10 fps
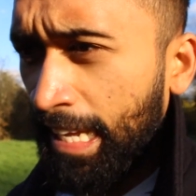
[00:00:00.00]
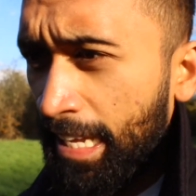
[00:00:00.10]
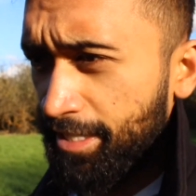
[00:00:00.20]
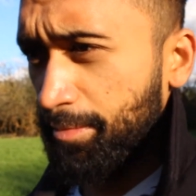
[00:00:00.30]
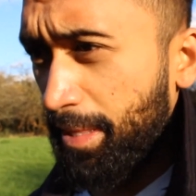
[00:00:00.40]
and
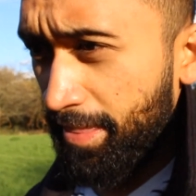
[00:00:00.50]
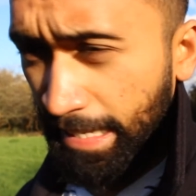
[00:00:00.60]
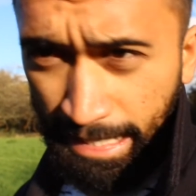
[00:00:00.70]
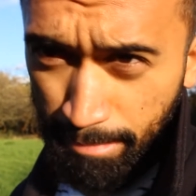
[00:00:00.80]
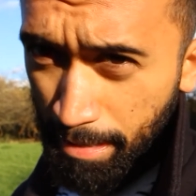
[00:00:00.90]
she's been
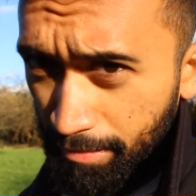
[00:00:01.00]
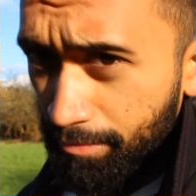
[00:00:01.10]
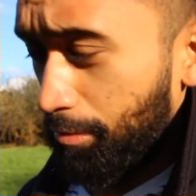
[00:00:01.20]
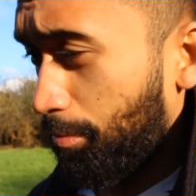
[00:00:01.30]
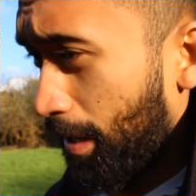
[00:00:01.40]
thinking about it
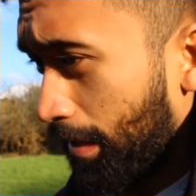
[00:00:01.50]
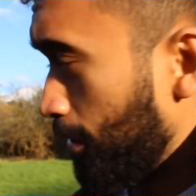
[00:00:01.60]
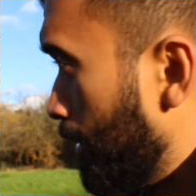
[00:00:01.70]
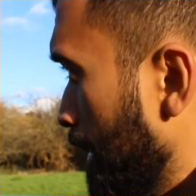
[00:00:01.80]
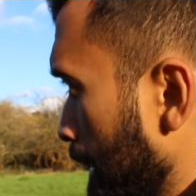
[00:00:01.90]
for a while,